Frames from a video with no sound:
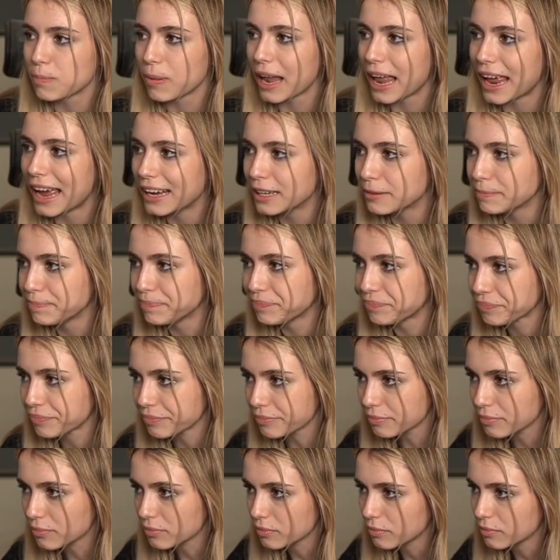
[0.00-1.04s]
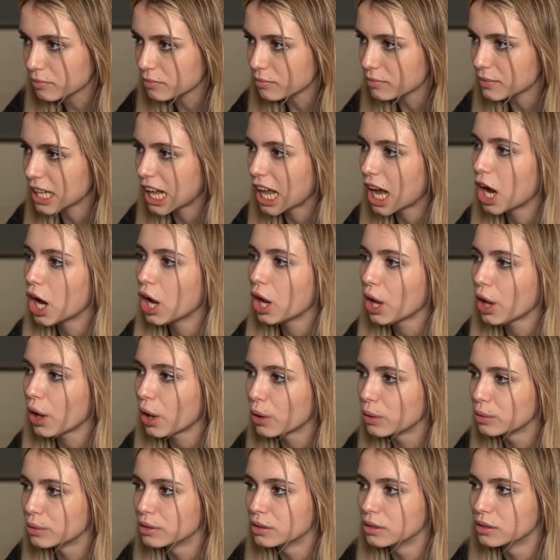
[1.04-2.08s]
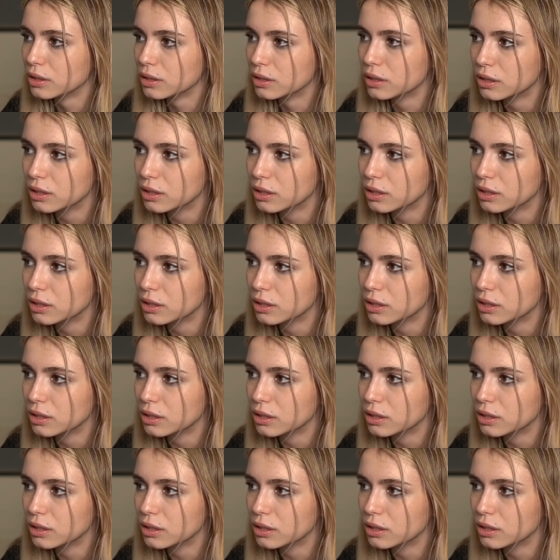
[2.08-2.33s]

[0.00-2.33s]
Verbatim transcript: play? Oh.